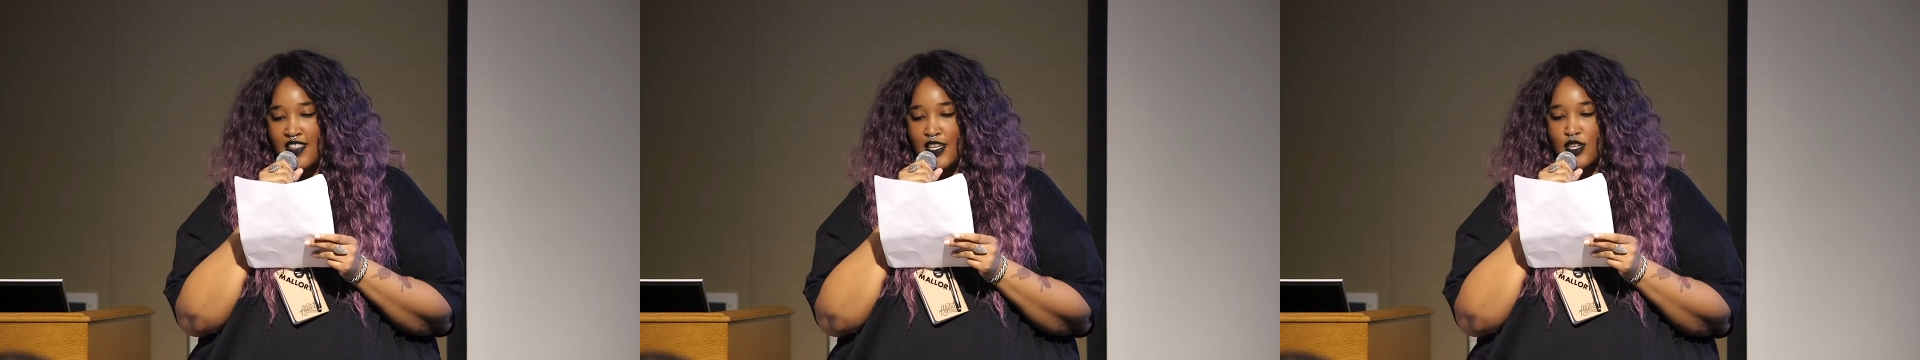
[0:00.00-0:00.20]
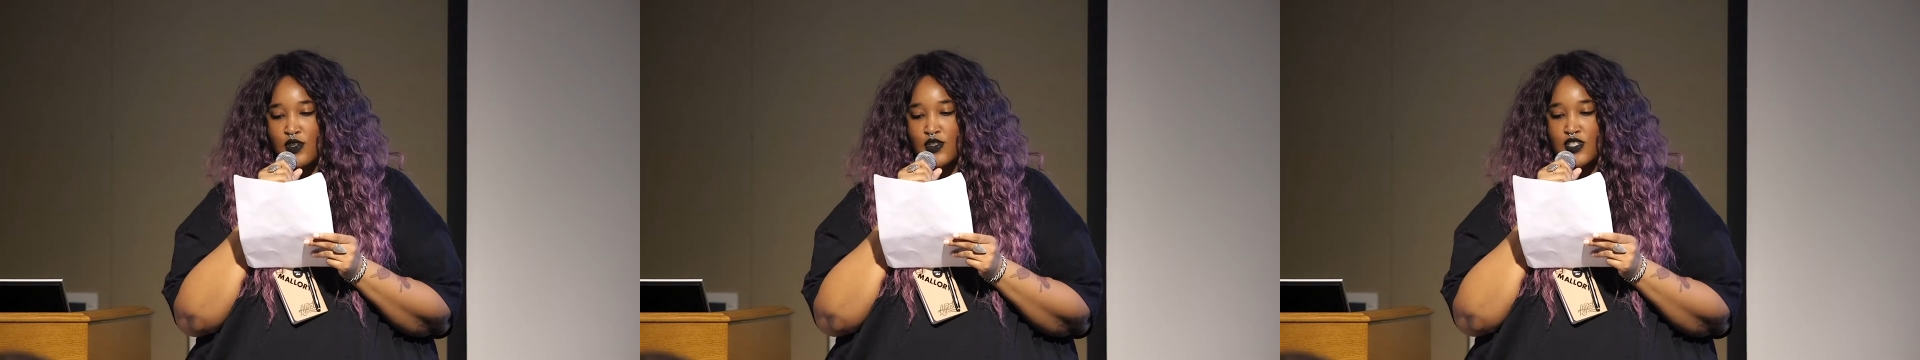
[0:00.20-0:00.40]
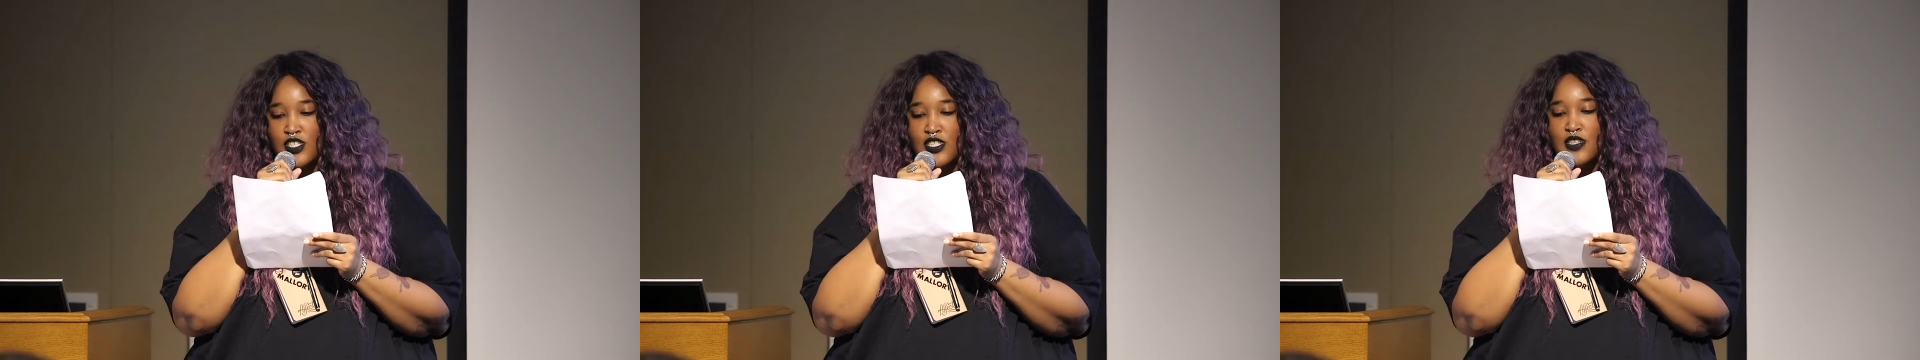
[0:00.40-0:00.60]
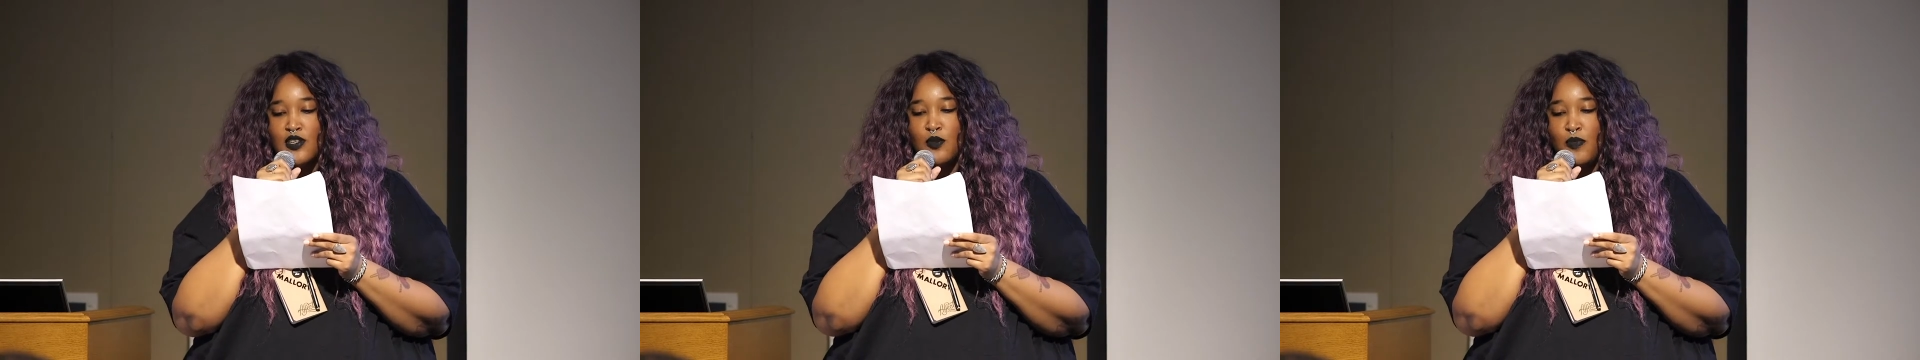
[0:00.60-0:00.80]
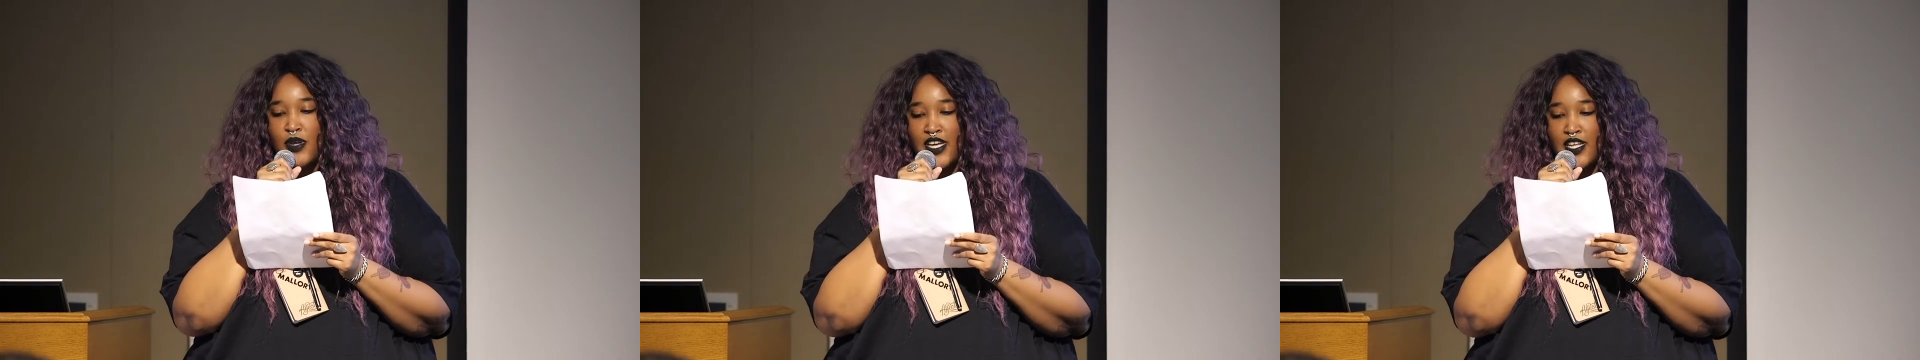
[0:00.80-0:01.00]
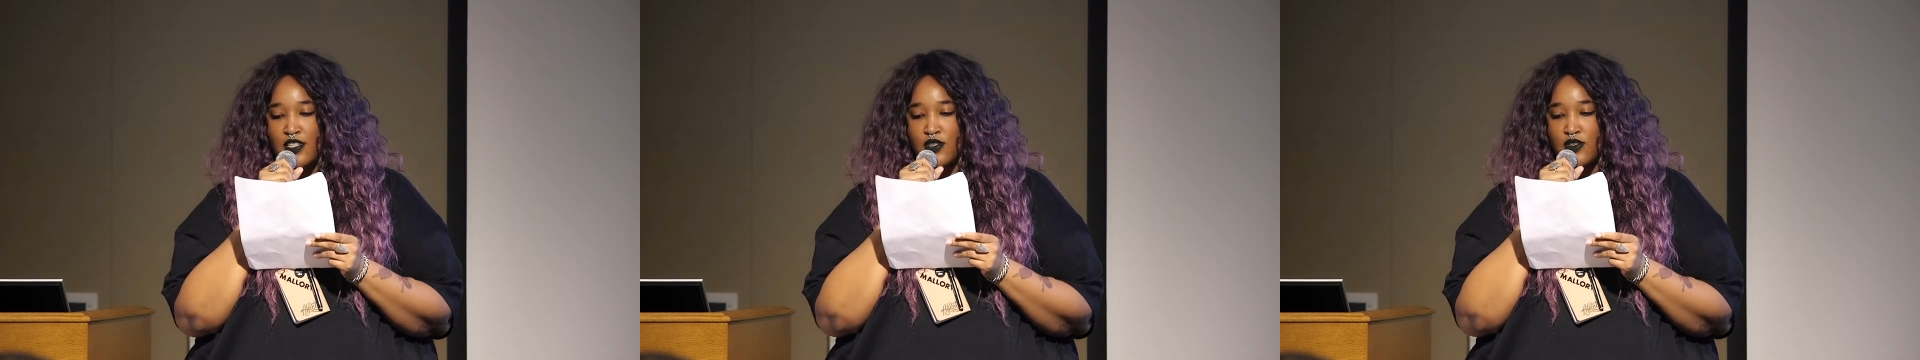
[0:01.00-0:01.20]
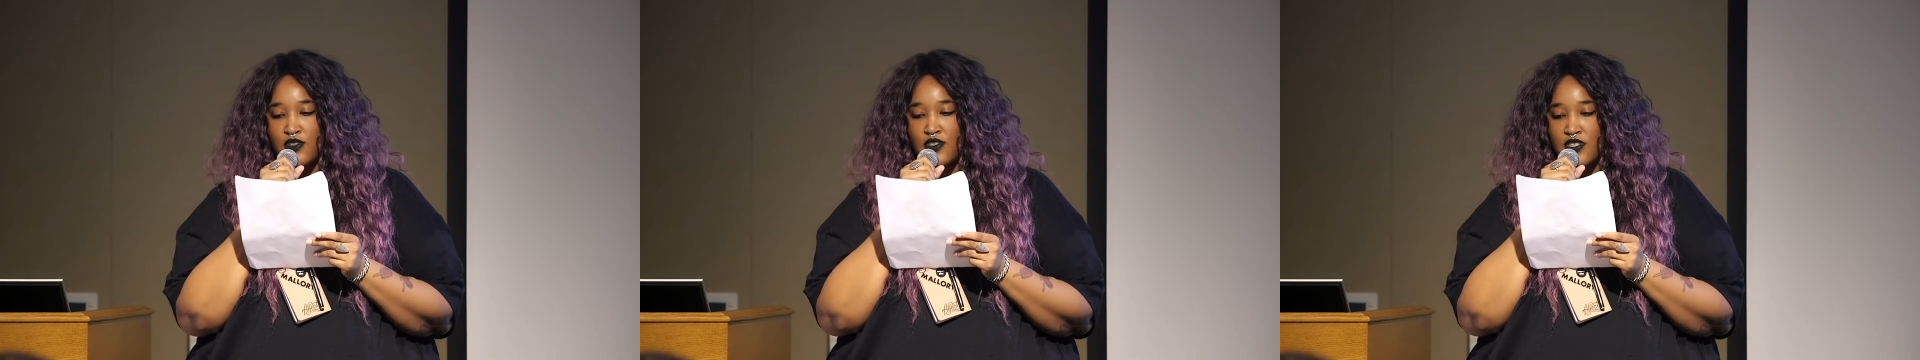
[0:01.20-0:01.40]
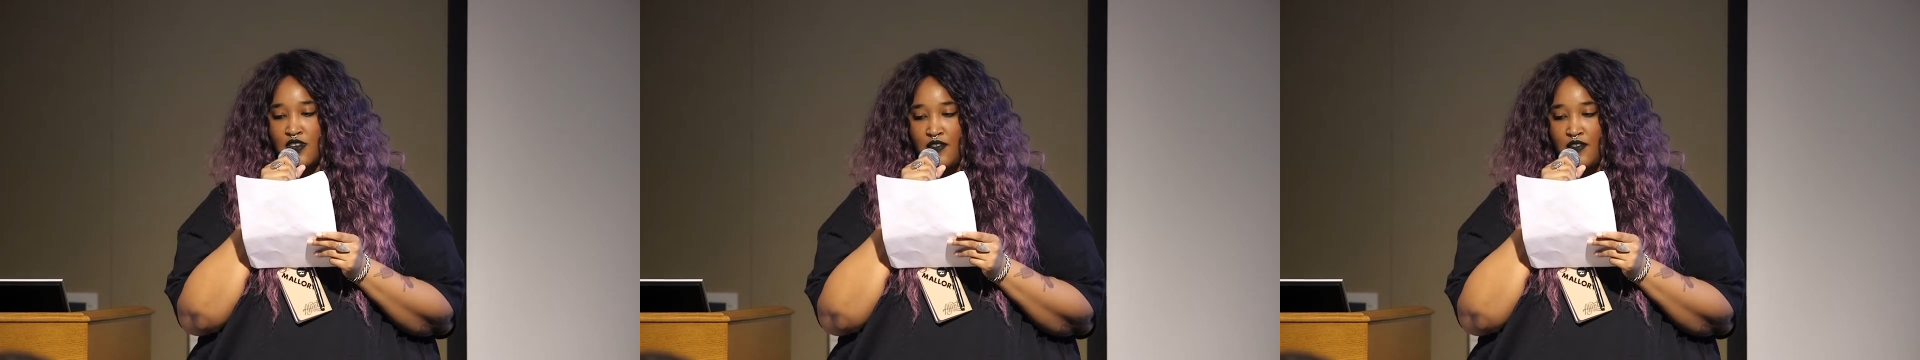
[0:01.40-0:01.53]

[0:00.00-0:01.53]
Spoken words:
they are still pillars